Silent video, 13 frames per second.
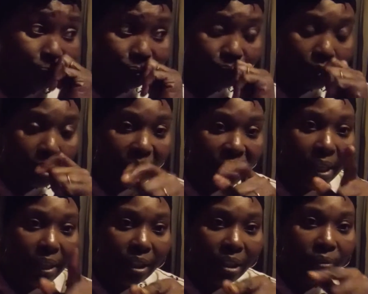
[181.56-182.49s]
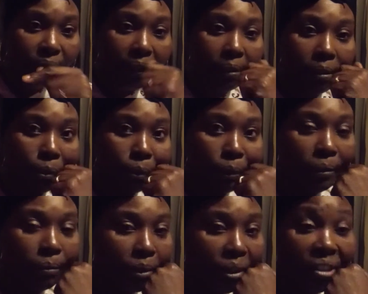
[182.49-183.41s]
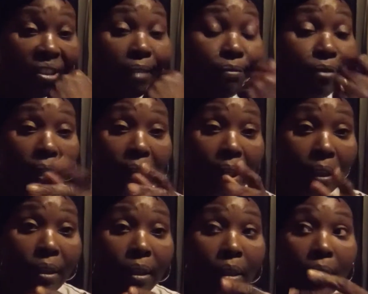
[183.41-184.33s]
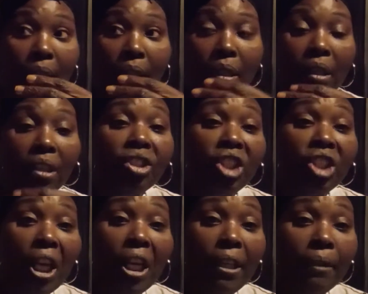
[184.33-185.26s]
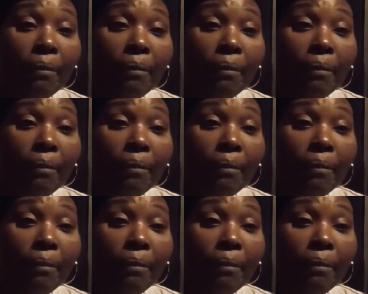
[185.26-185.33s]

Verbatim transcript: Let me tell you this funny story. Well, it's not funny. It's shady.